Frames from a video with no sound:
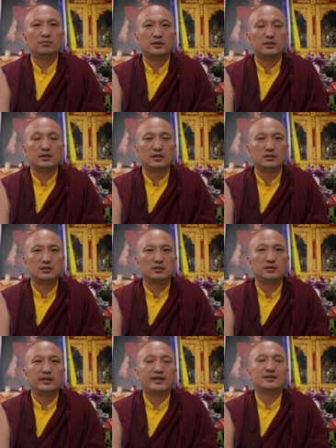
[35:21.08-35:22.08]
but he
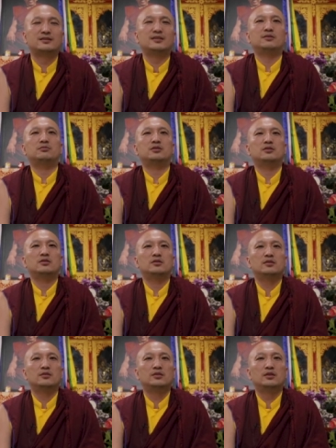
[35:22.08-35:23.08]
didn't accept.
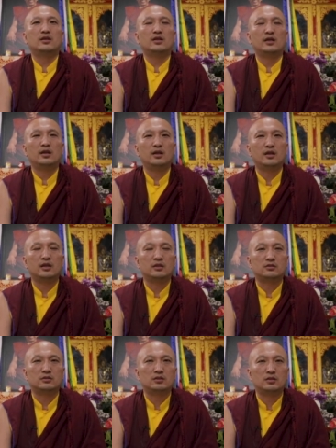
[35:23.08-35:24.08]

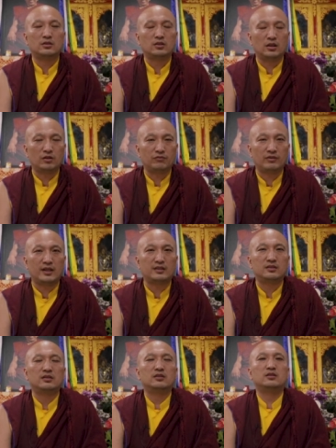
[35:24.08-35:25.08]
And on
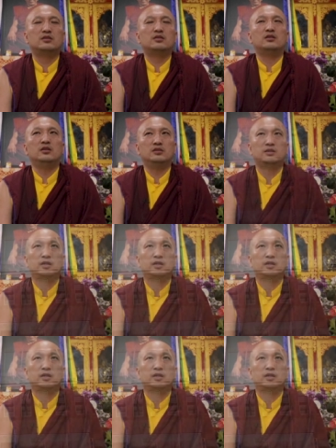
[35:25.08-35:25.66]
Friday, his